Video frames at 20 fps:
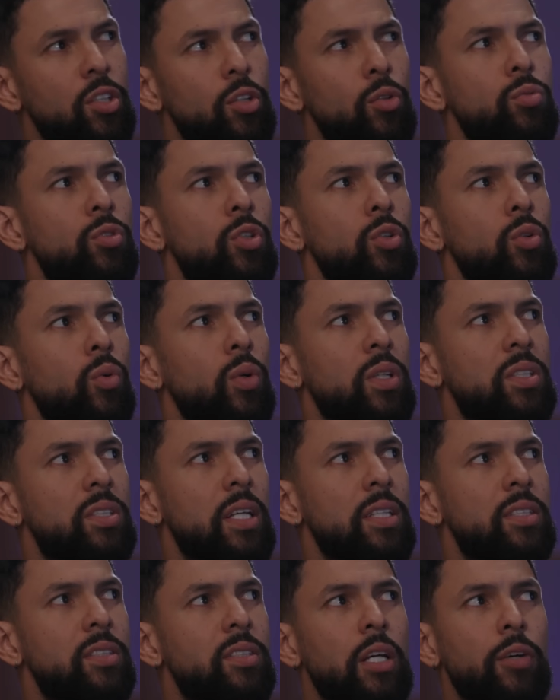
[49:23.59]
you two,
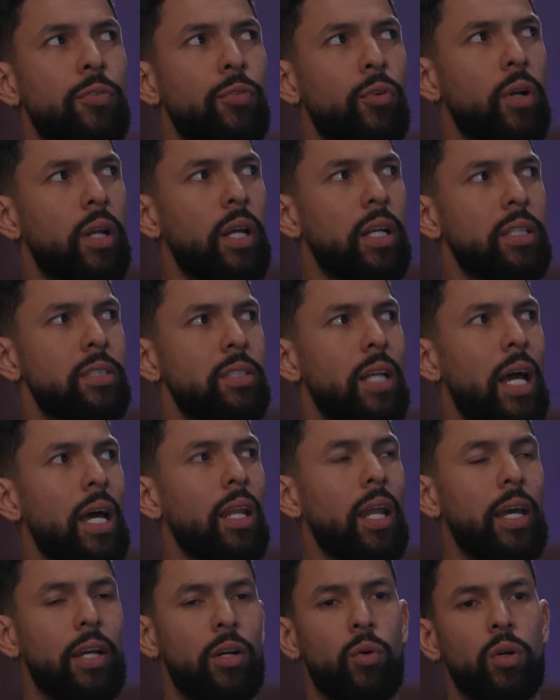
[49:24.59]
it's different. It's
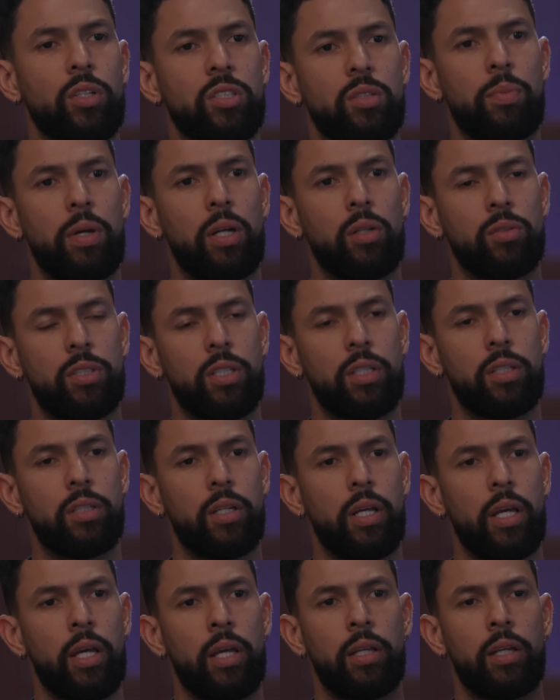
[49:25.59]
not like Chris
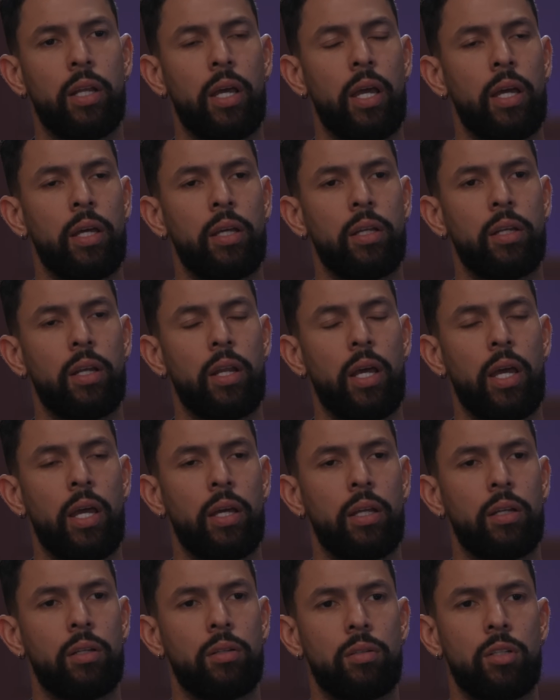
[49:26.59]
Middleton
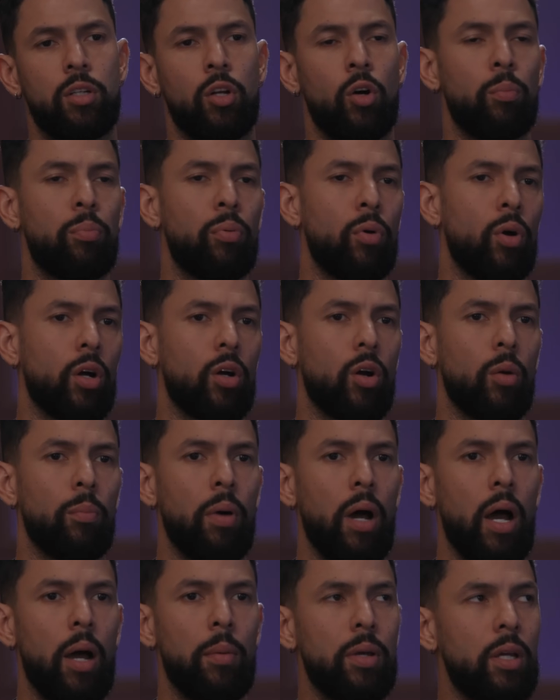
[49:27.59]
and Brooke or
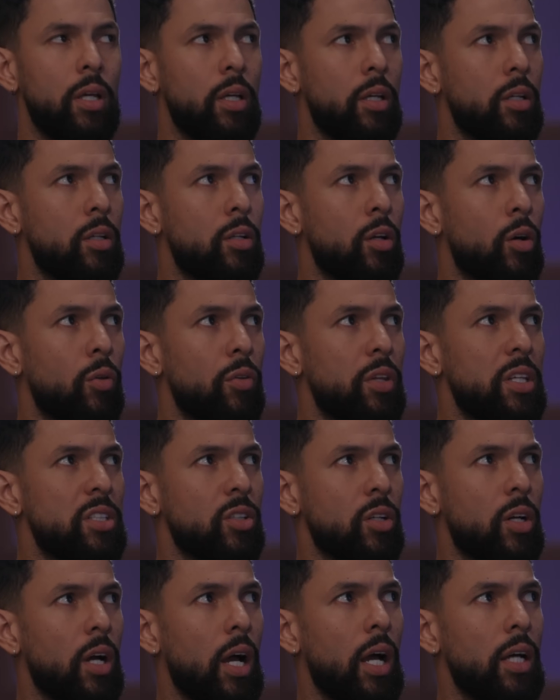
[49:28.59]
Bobby.
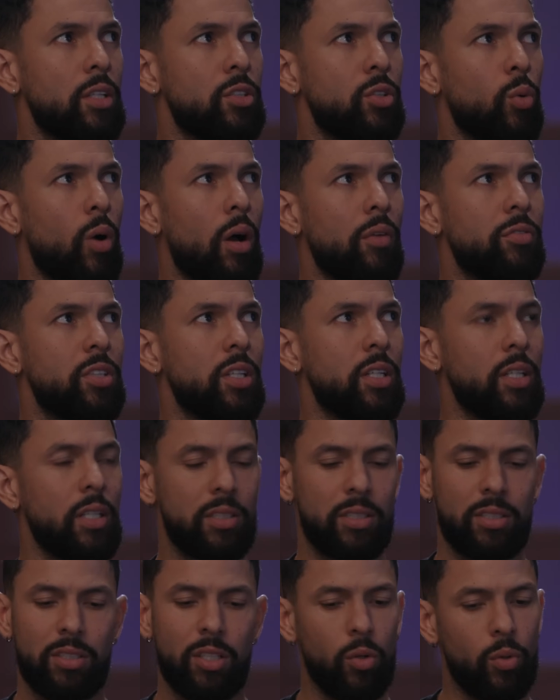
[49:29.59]
These are guys who obviously
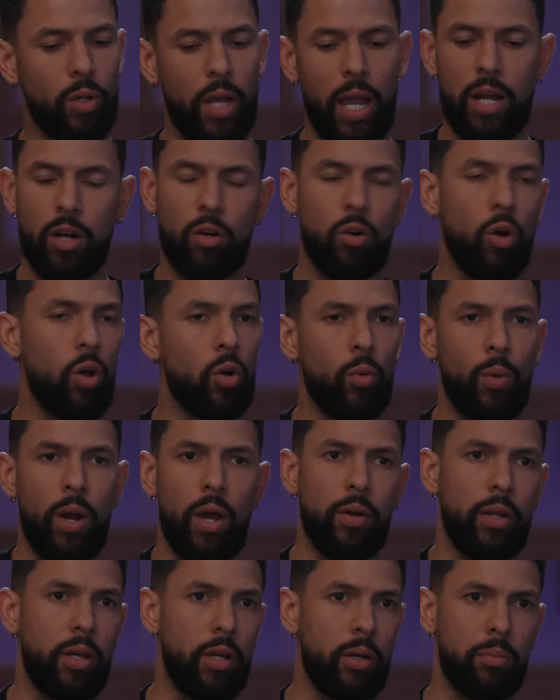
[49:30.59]
it's still catered all
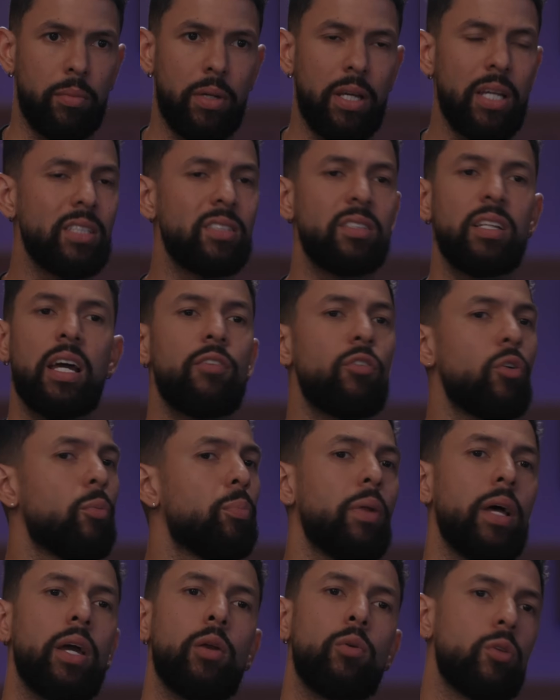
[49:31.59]
around him. He's never
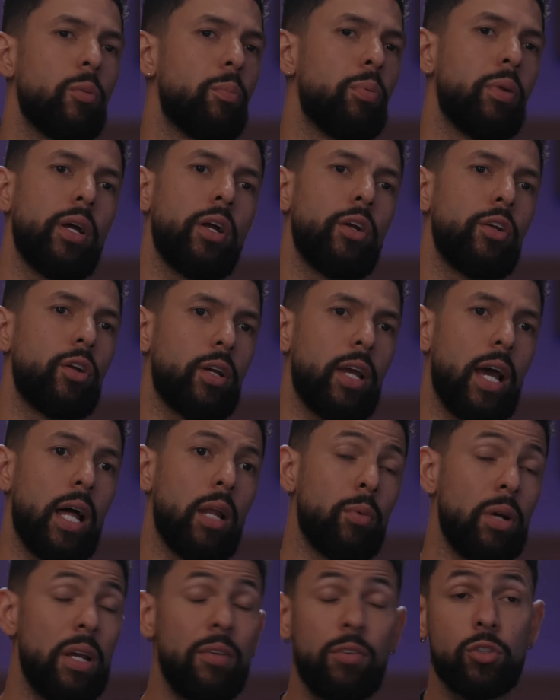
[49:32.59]
played with a player your
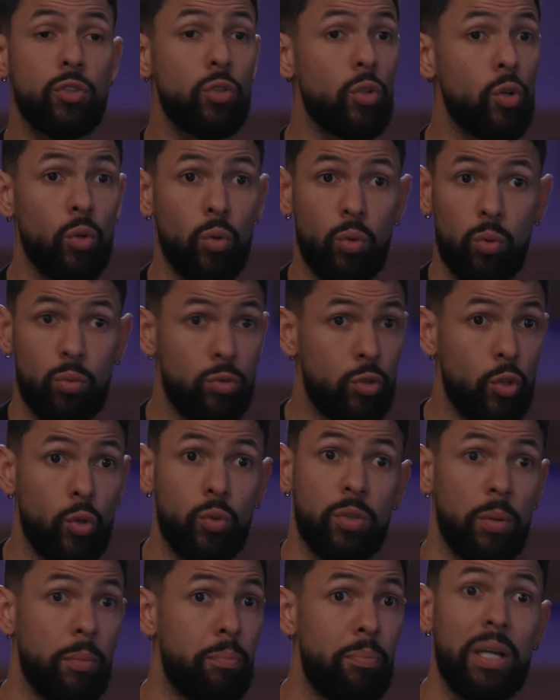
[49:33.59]
caliber. Even Drew.
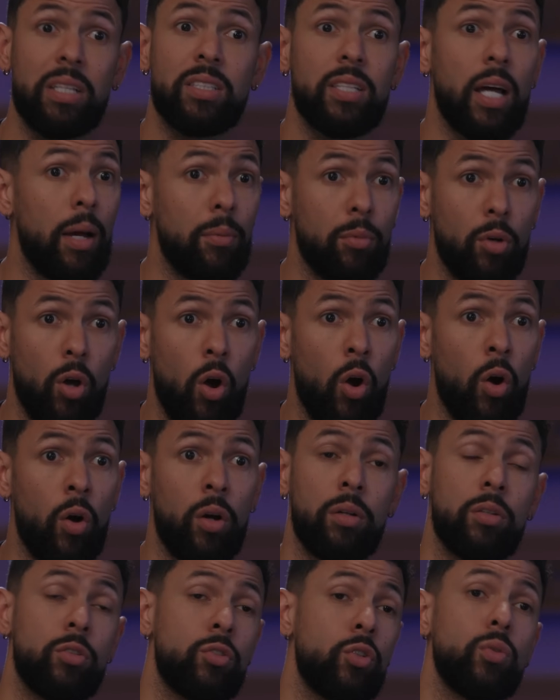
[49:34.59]
Drew's a big time
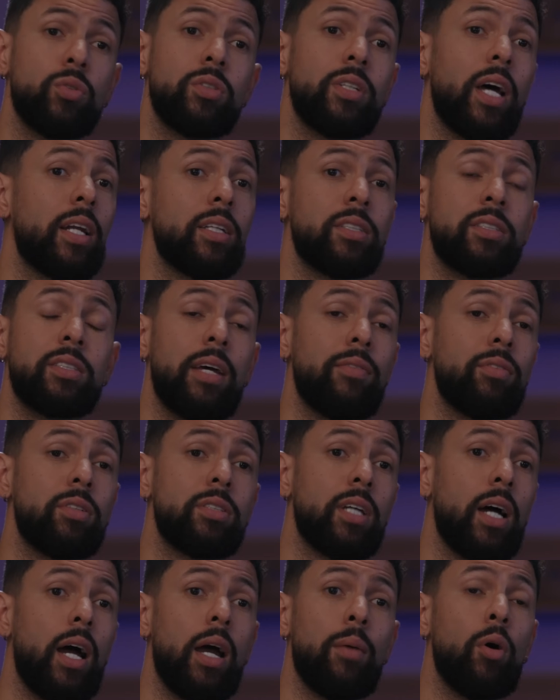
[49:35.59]
guard. Drew's not a
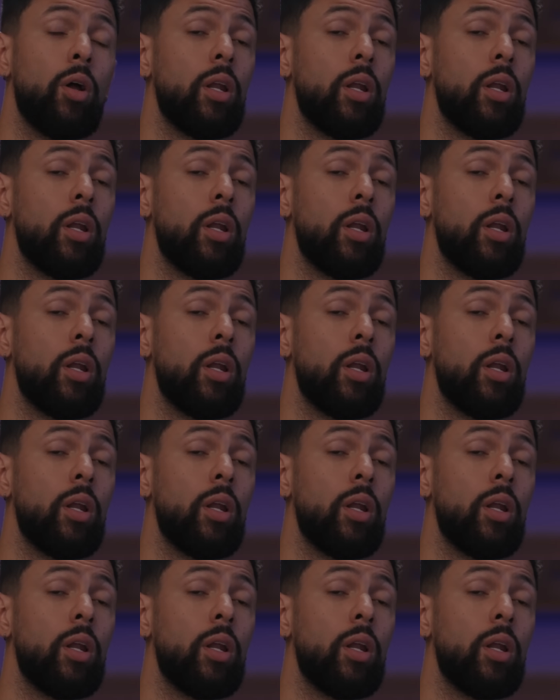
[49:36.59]
7-time